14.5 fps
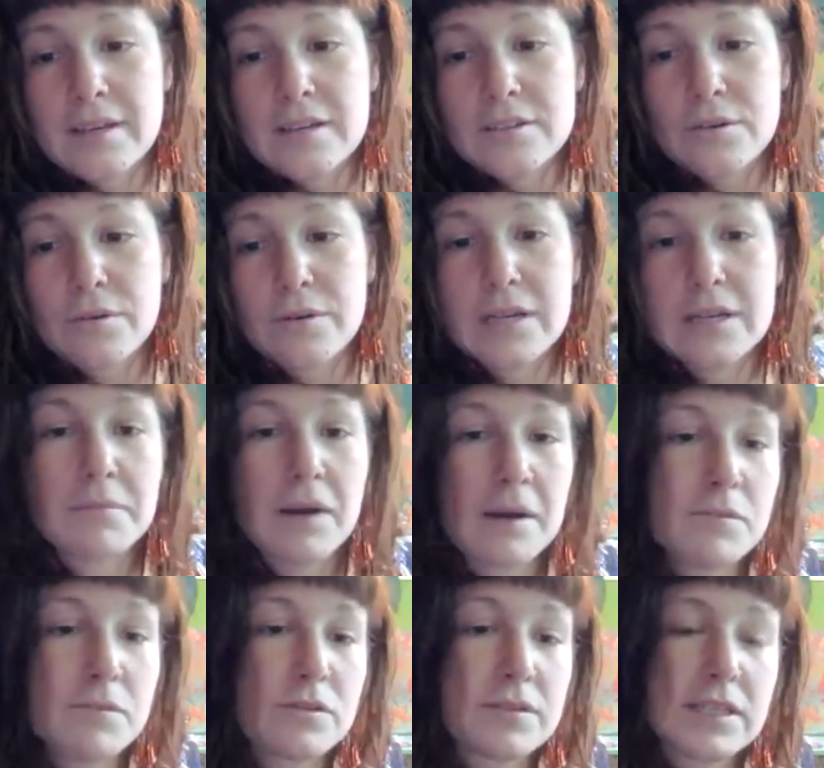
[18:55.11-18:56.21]
So in my
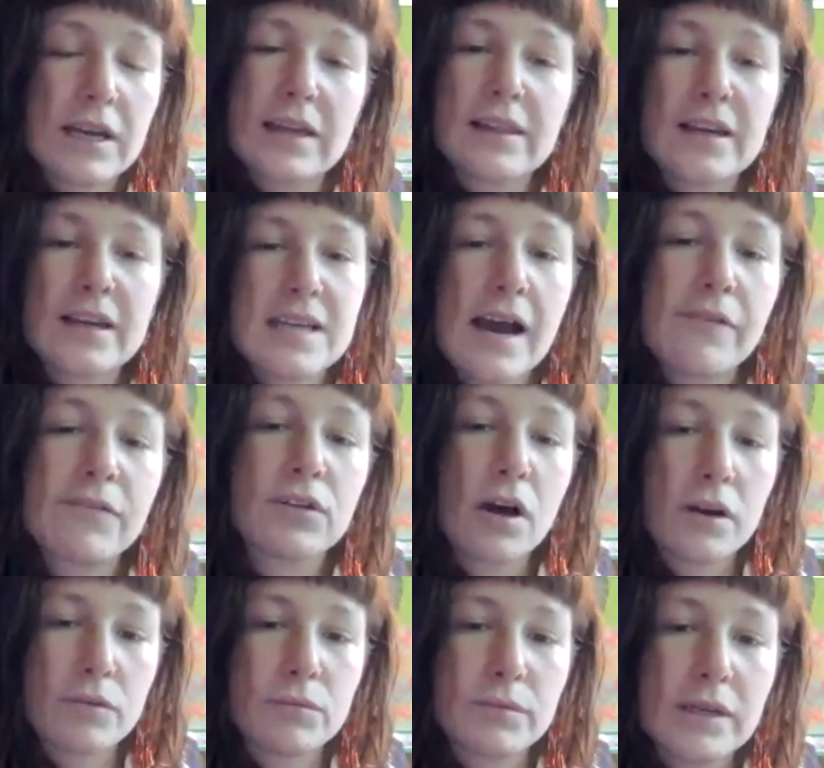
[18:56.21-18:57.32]
music, I like to have a
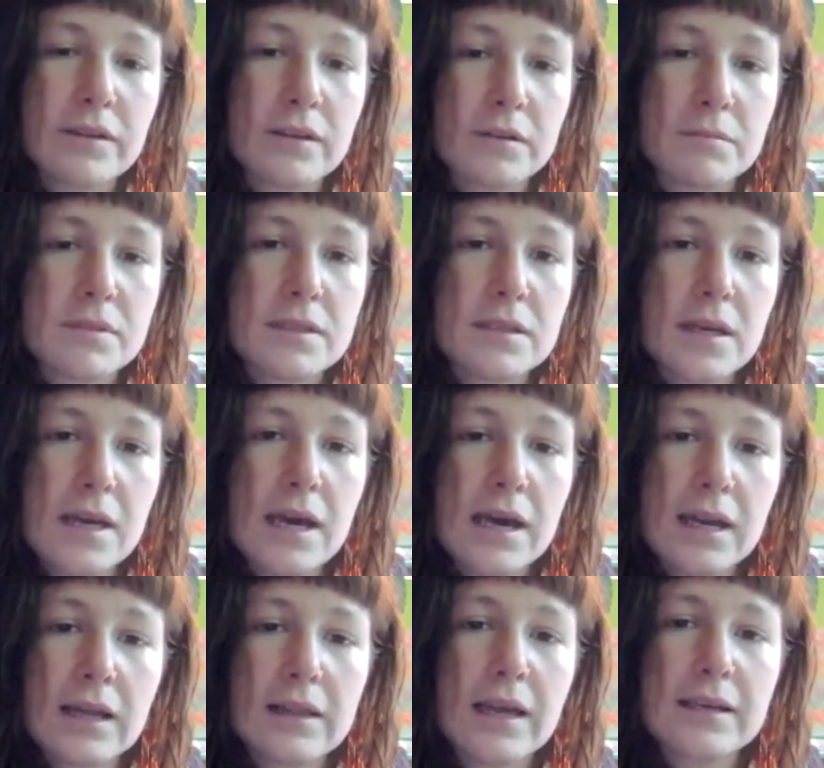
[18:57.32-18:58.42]
lot of rhythms
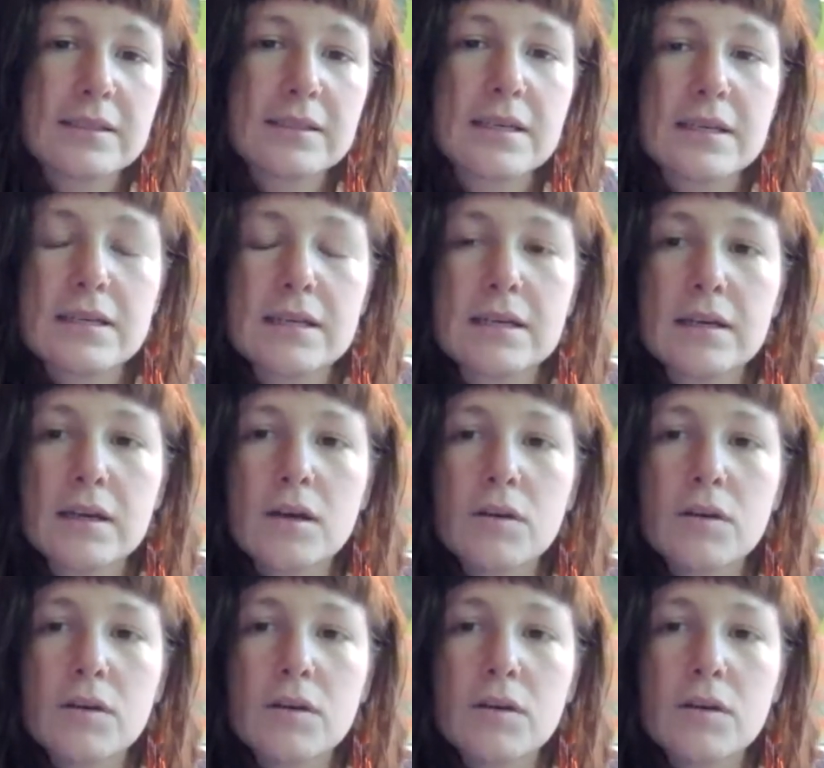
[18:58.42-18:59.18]
and I like to